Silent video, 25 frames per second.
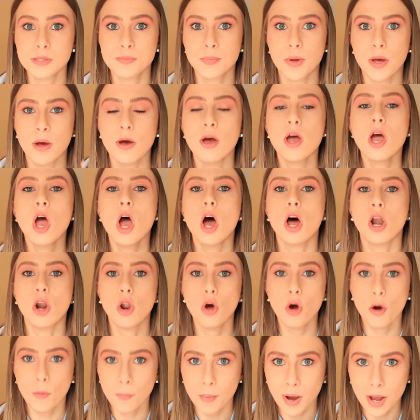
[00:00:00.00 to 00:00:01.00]
but a
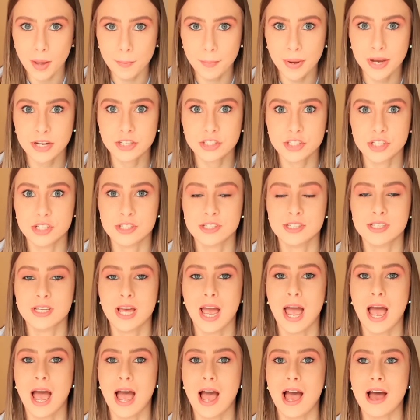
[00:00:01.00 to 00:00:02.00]
lot of my patients
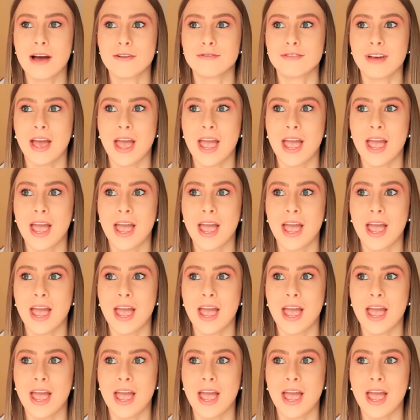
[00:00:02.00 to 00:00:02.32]
have